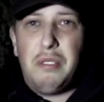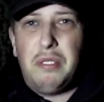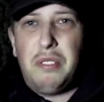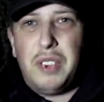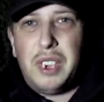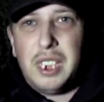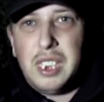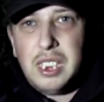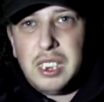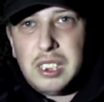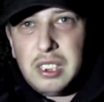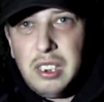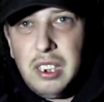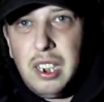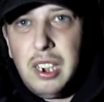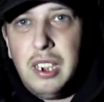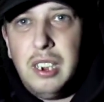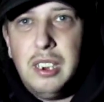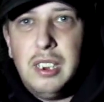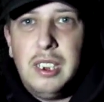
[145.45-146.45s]
think it's
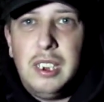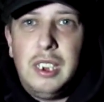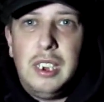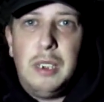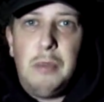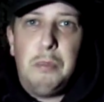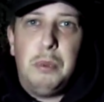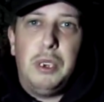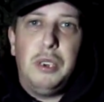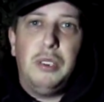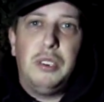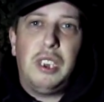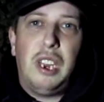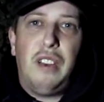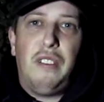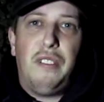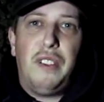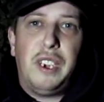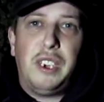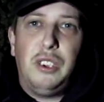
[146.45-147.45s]
gonna produce
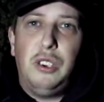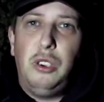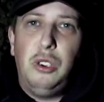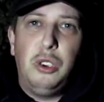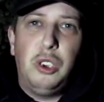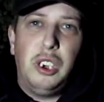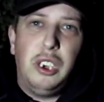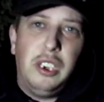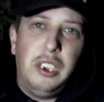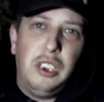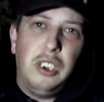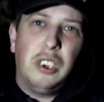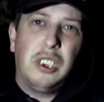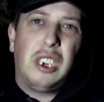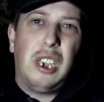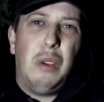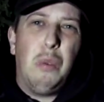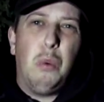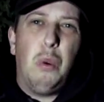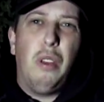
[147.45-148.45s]
anything. Usually you just
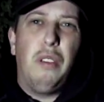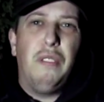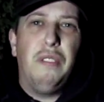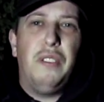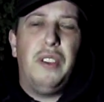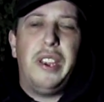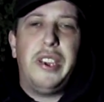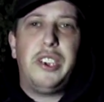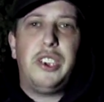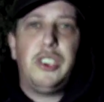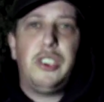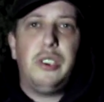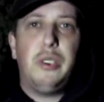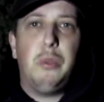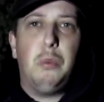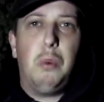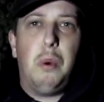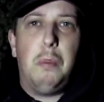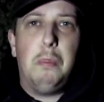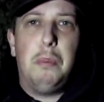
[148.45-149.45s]
get 1 fish,
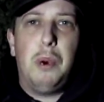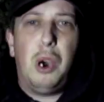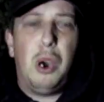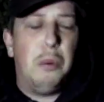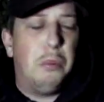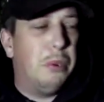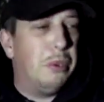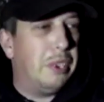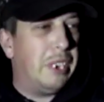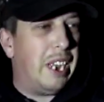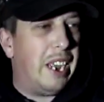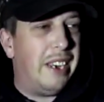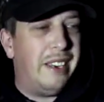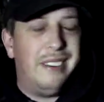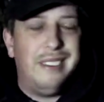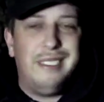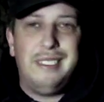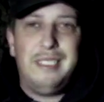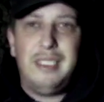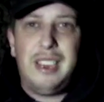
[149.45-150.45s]
1 barbel, and then
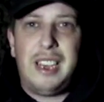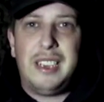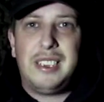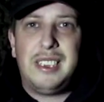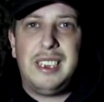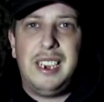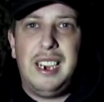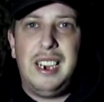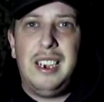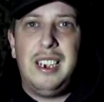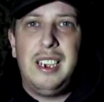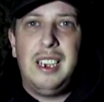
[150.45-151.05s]
that's it.